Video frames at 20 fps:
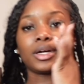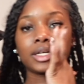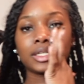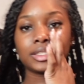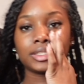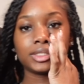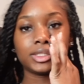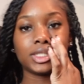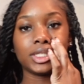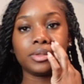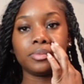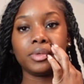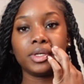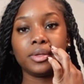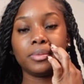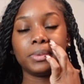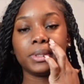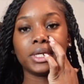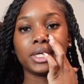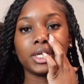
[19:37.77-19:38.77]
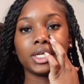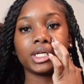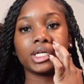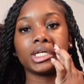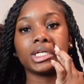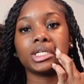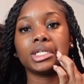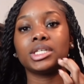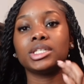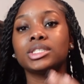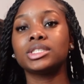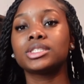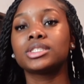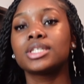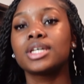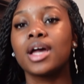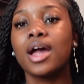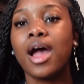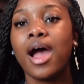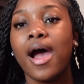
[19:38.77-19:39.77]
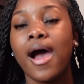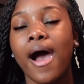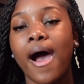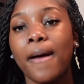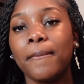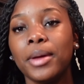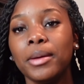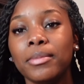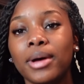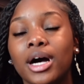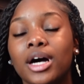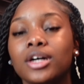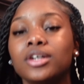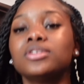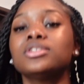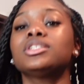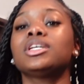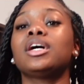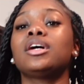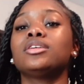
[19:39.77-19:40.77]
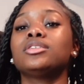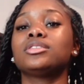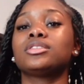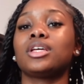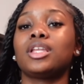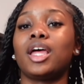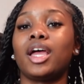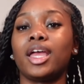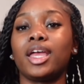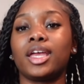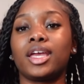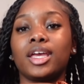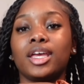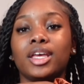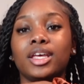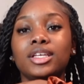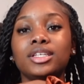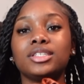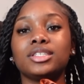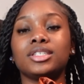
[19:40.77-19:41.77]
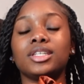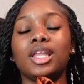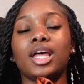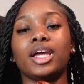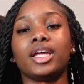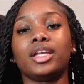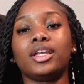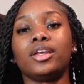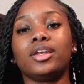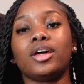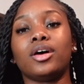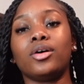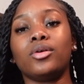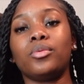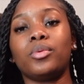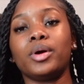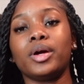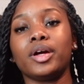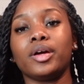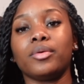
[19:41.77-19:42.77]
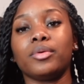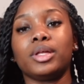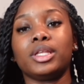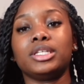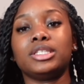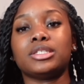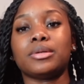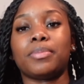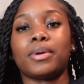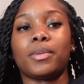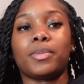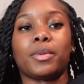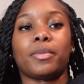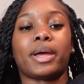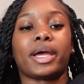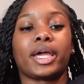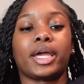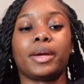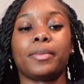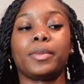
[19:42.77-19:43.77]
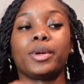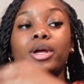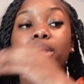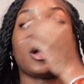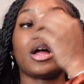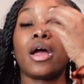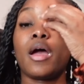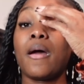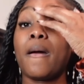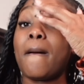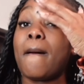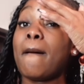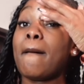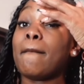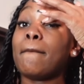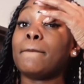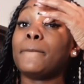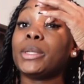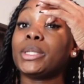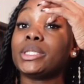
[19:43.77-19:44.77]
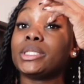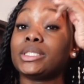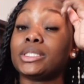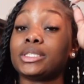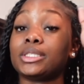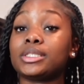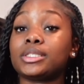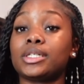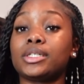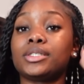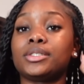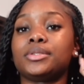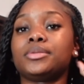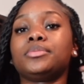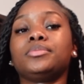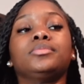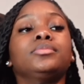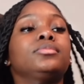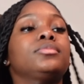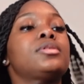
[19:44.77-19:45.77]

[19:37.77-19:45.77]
can see me because I'm at my uncle's house, so like it's like nowhere really to prop up my camera. But um